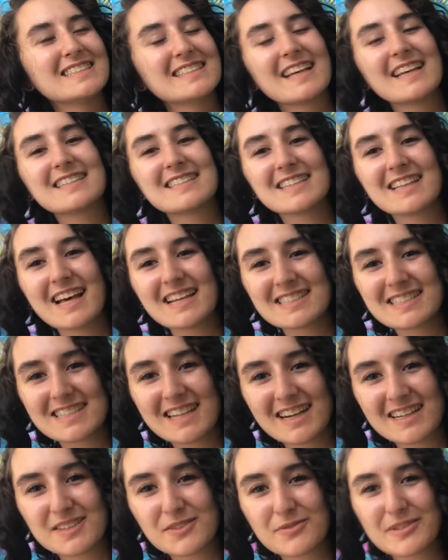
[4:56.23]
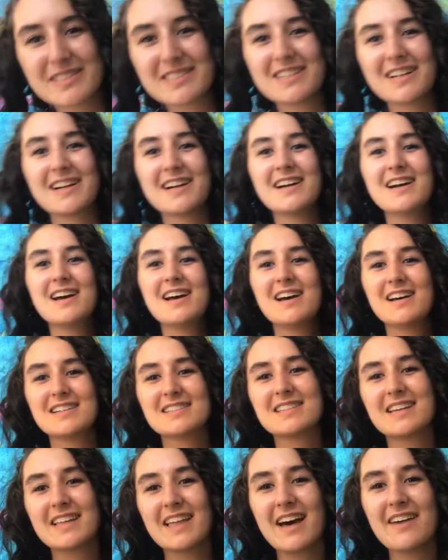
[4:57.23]
That's a tongue twister.
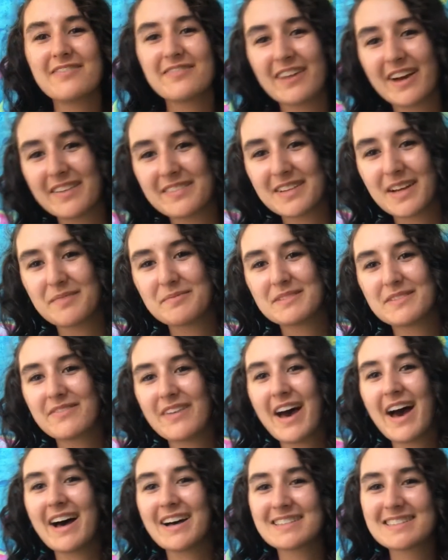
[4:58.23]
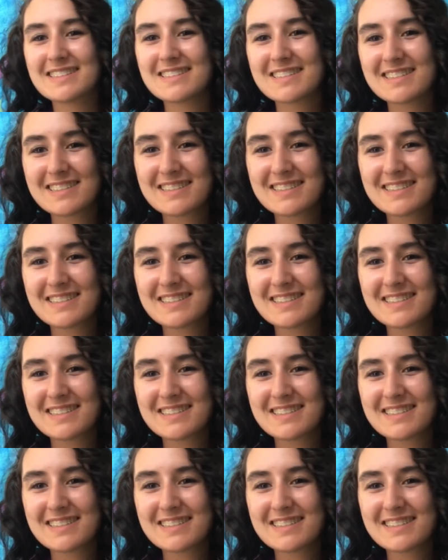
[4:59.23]
Say that 5 times fast.